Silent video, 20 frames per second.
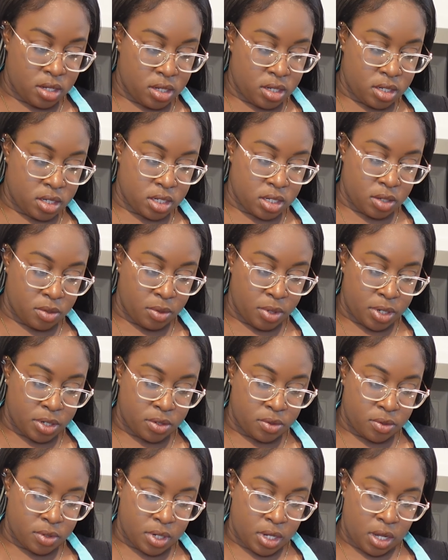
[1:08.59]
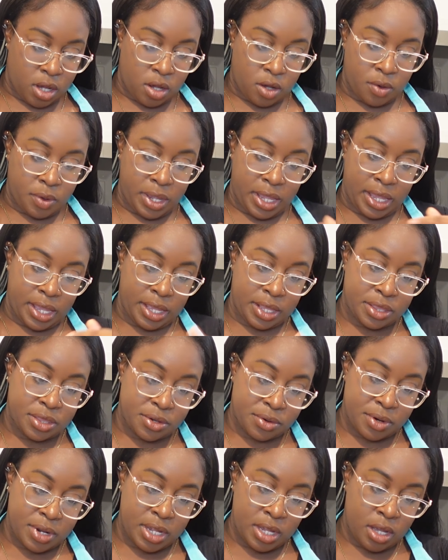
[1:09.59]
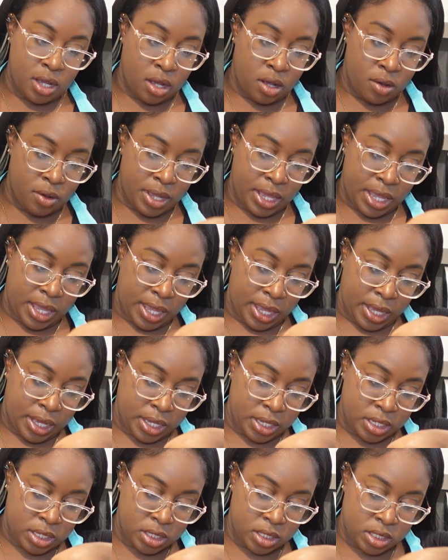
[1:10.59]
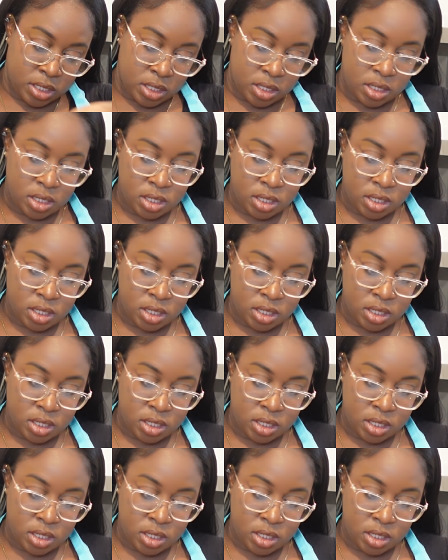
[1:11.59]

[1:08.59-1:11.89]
let's see, we're doing a whole egg. 3 whole eggs,